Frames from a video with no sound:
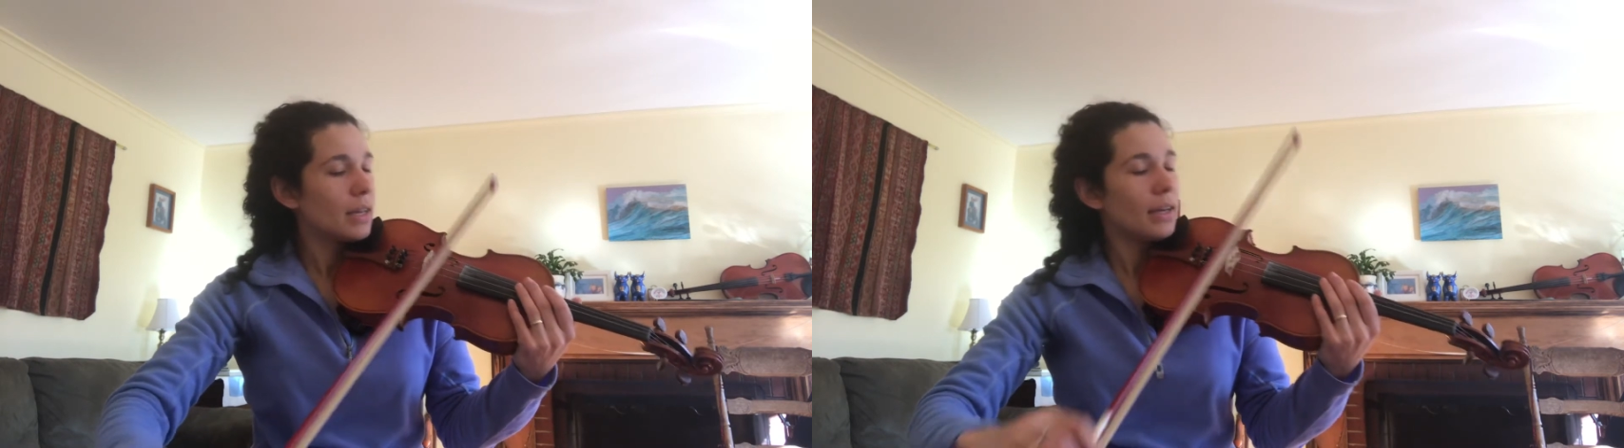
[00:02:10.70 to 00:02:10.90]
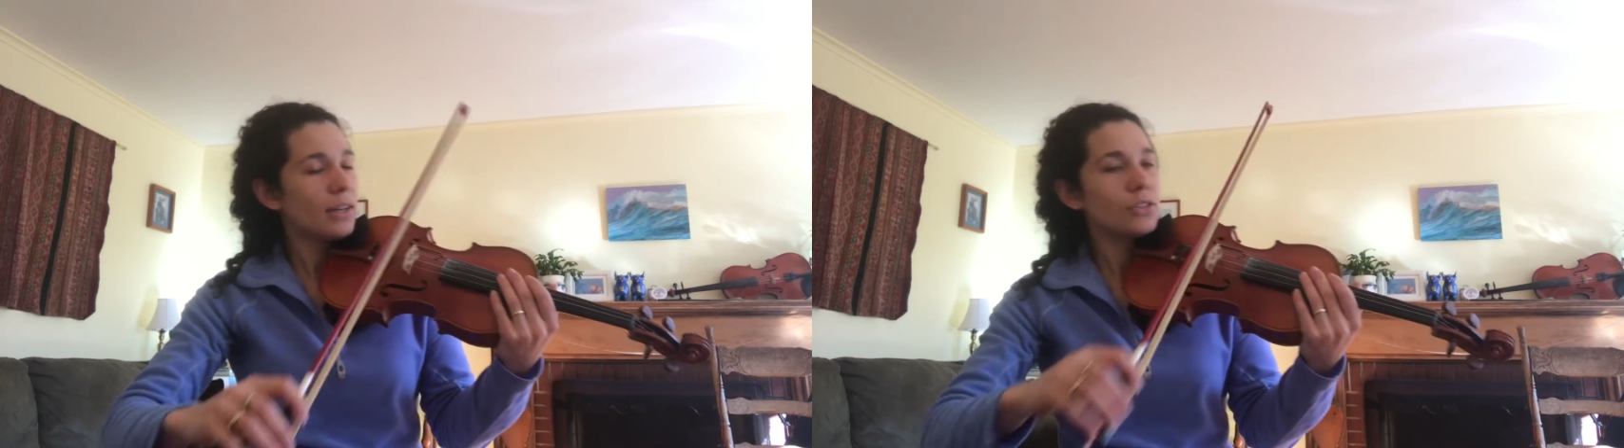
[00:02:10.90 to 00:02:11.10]

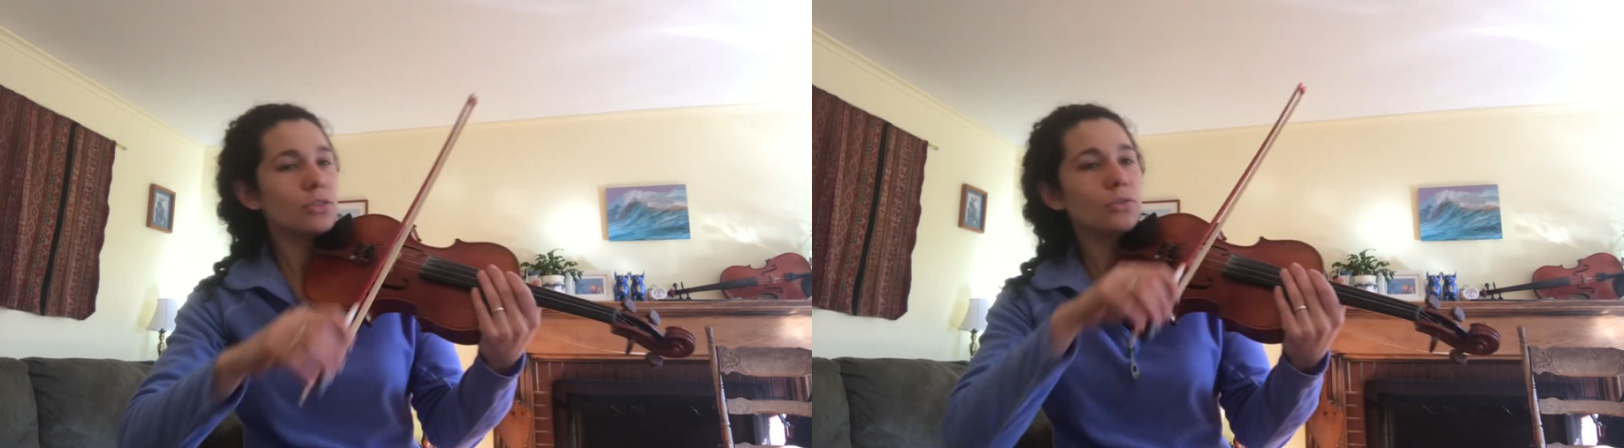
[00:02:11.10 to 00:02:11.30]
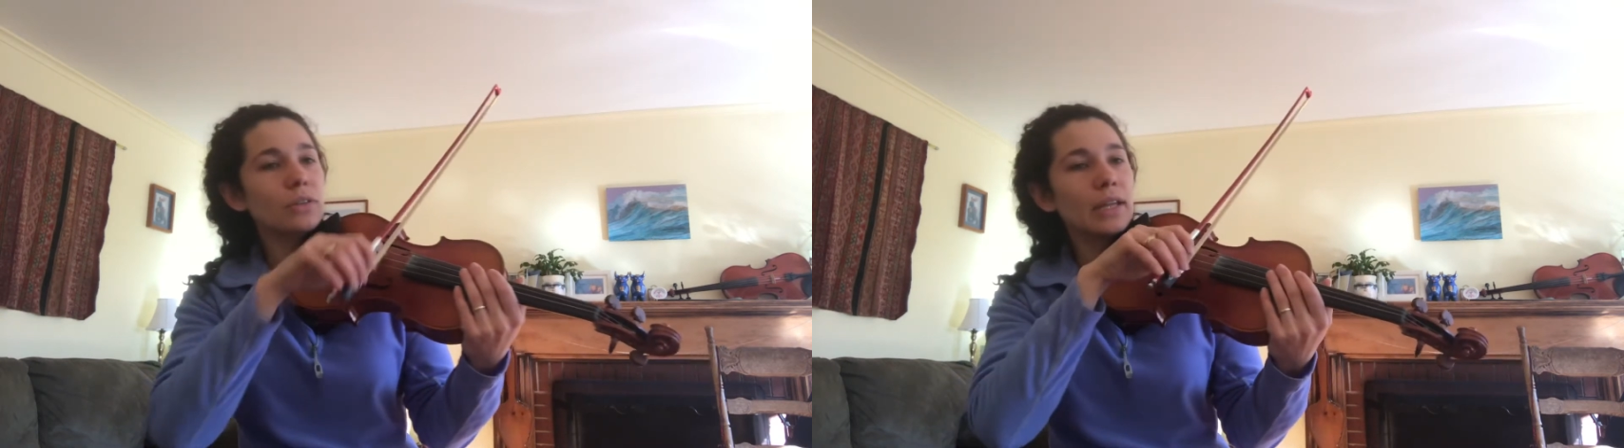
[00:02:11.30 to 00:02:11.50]
And
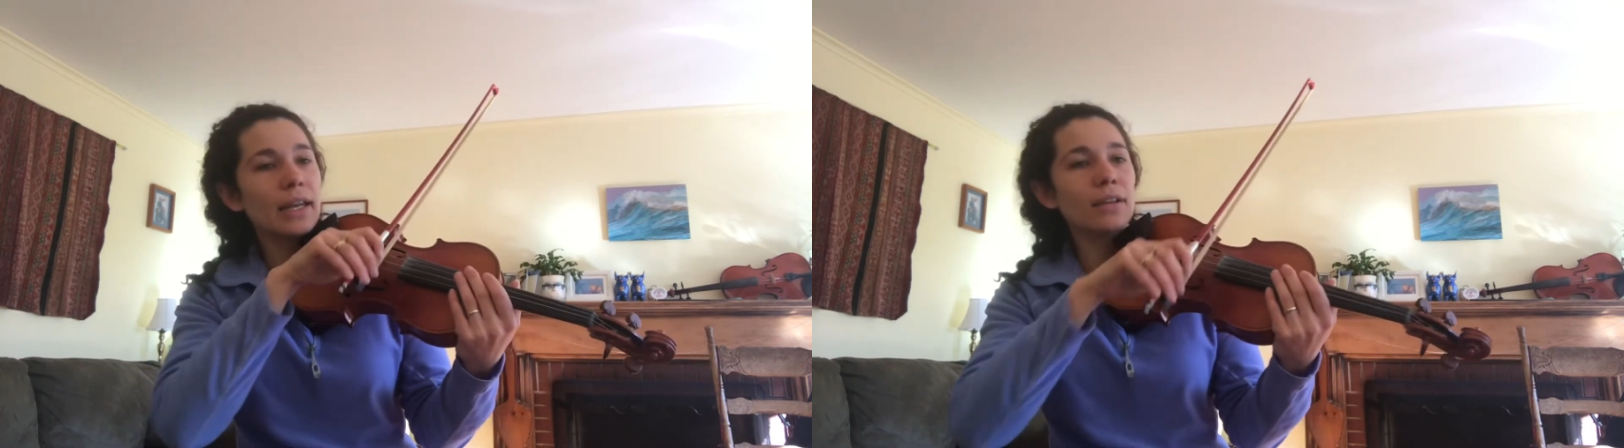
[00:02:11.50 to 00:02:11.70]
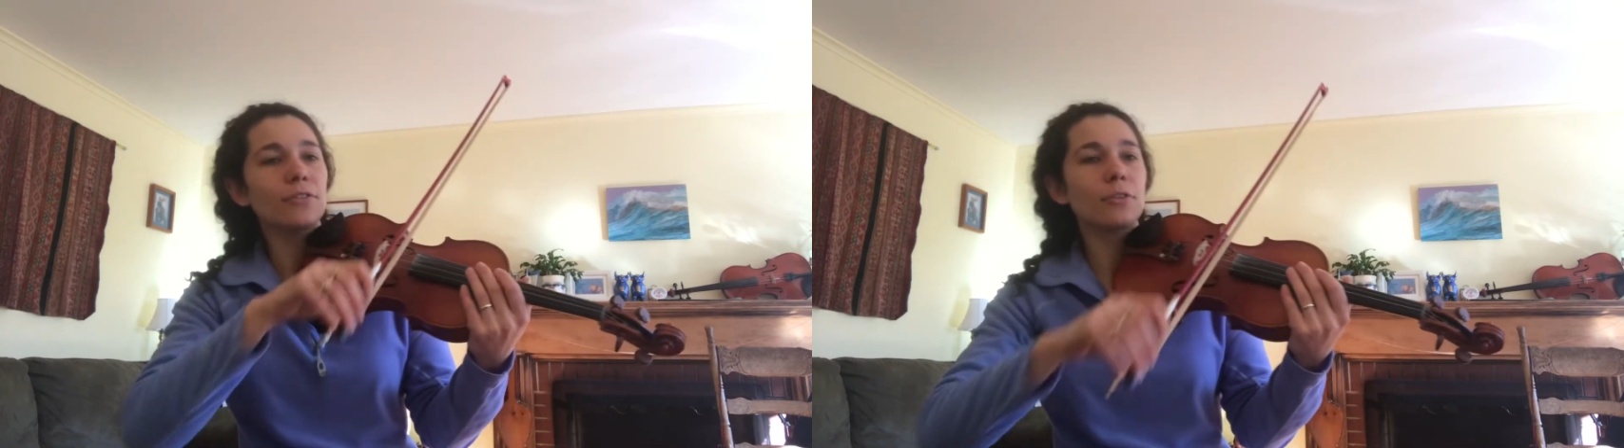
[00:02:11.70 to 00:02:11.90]
just
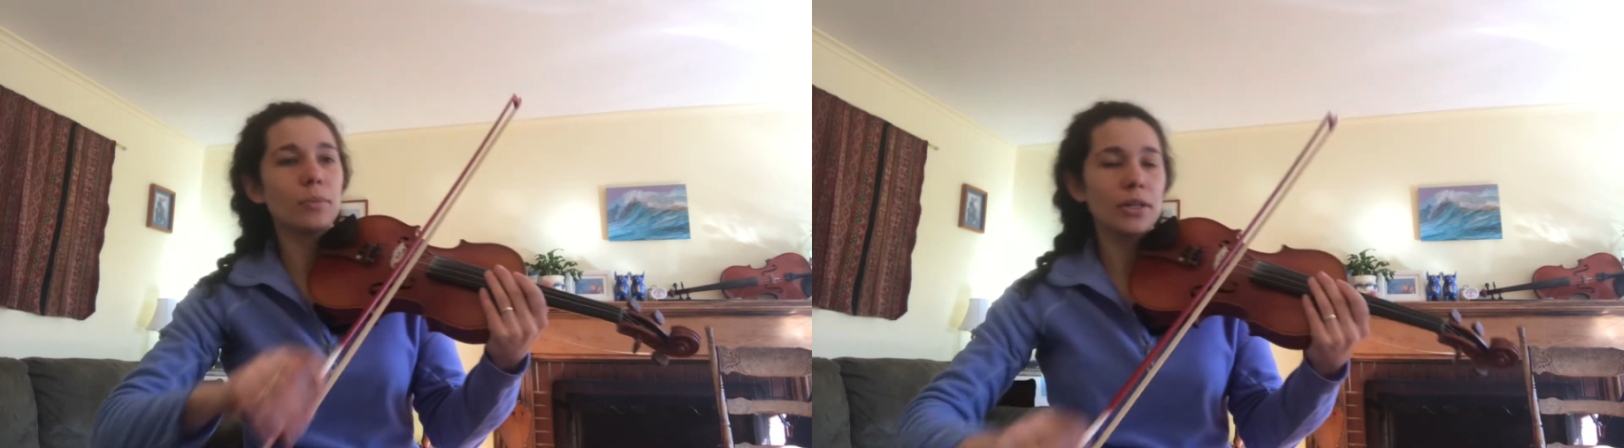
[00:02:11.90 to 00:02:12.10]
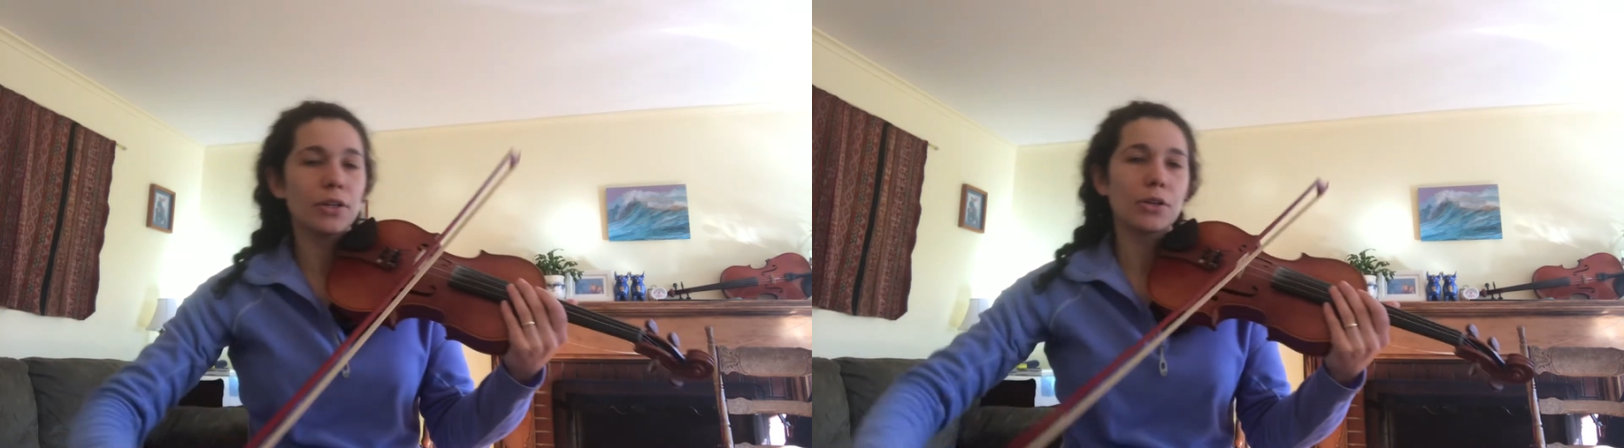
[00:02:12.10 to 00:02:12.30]
getting
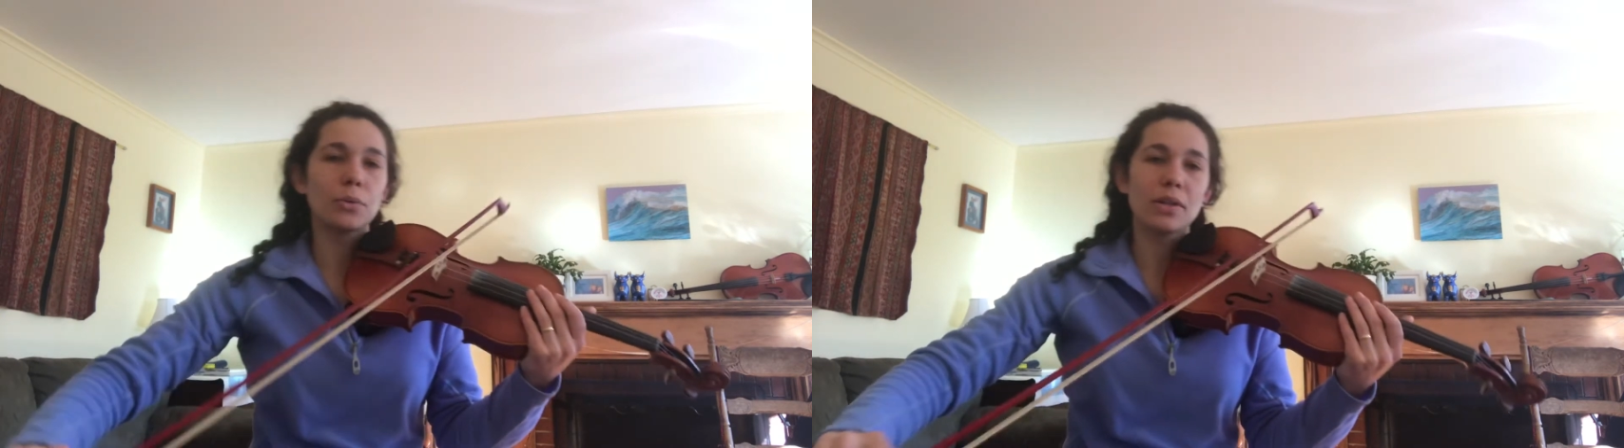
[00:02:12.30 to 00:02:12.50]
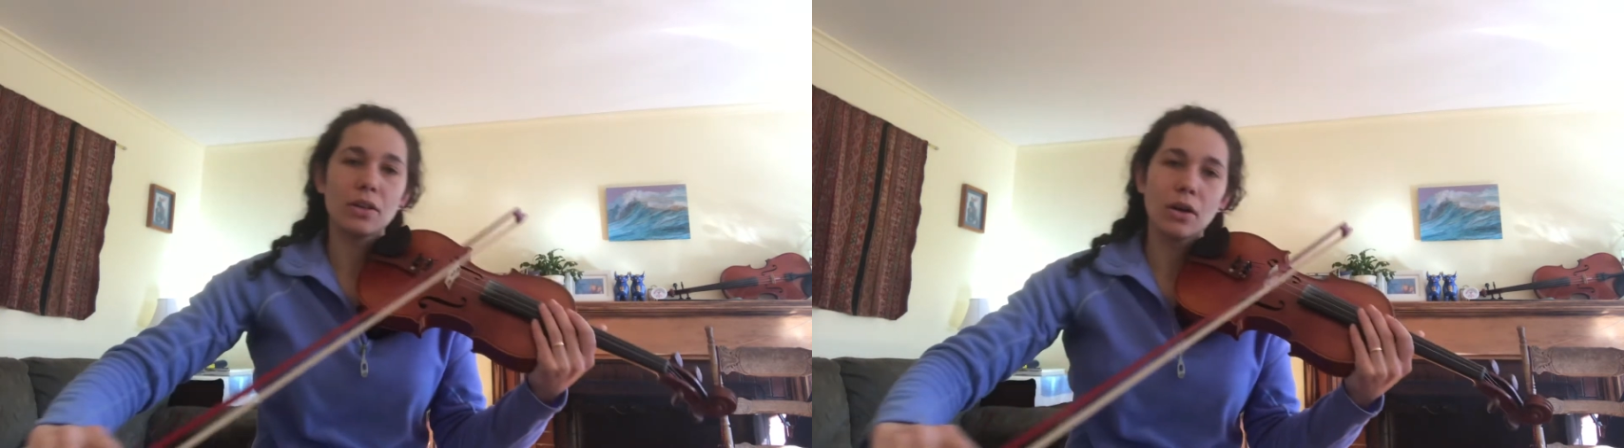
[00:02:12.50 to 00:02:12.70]
familiar
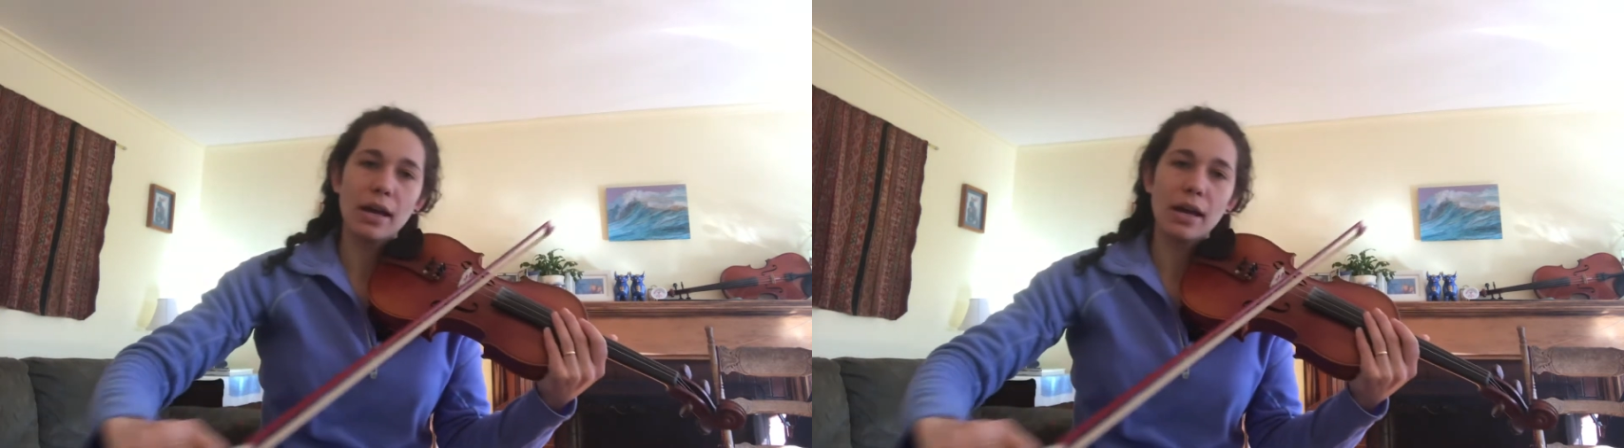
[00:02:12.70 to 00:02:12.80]
with